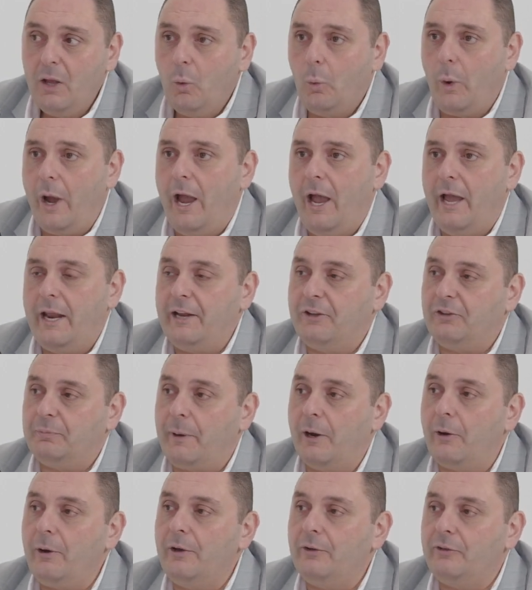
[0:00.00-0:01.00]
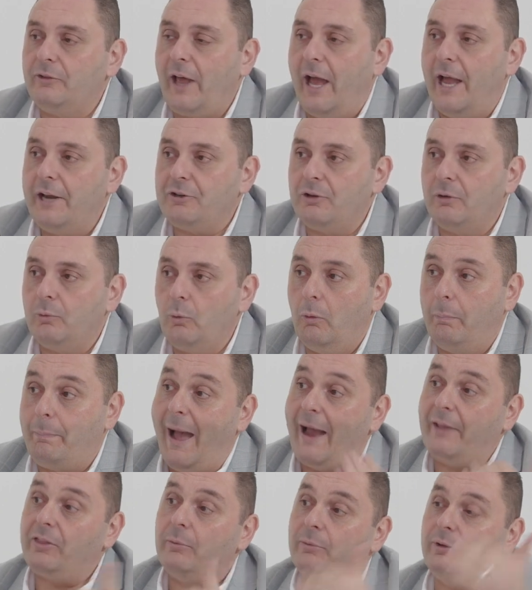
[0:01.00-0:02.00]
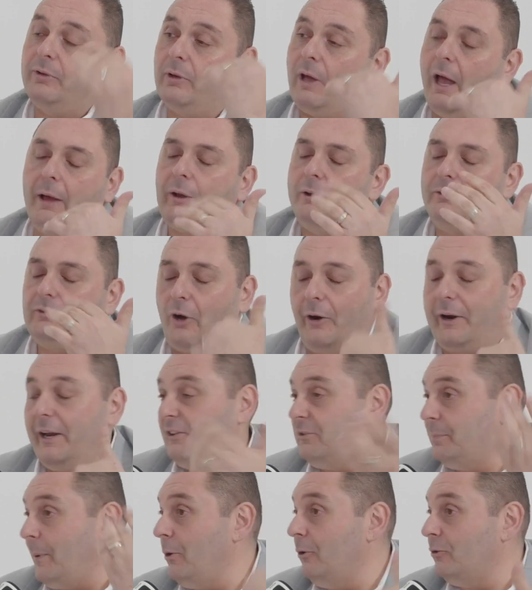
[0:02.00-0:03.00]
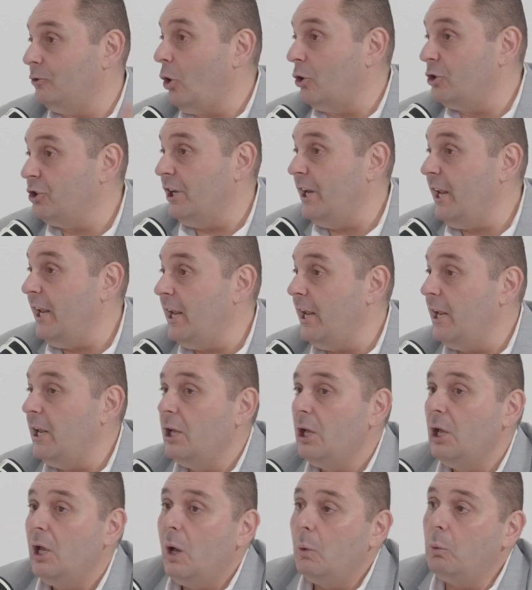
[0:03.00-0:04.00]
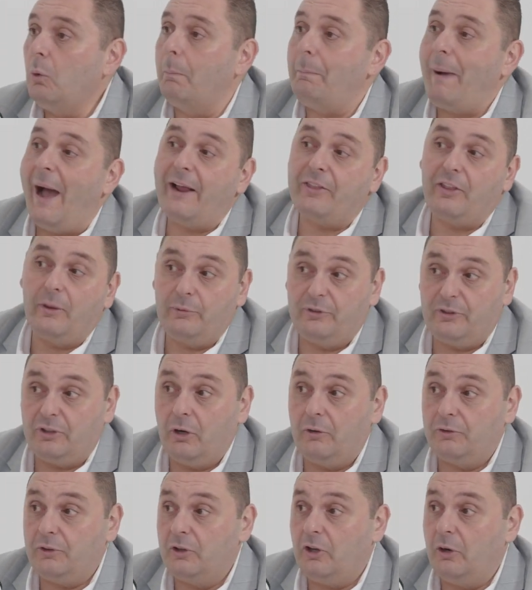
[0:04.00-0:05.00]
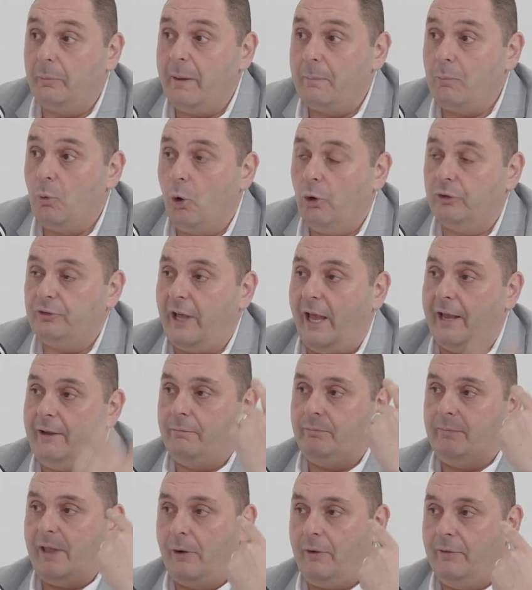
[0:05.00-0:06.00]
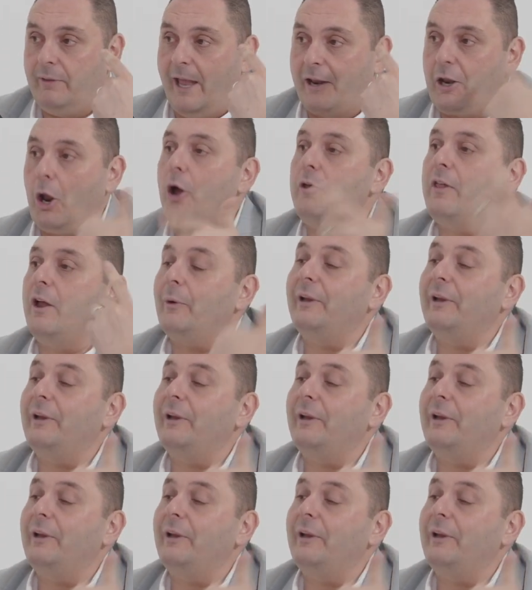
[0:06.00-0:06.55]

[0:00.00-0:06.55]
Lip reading: Where an experienced agent will back themselves, an experienced auctioneer will back themselves a little bit more because they know their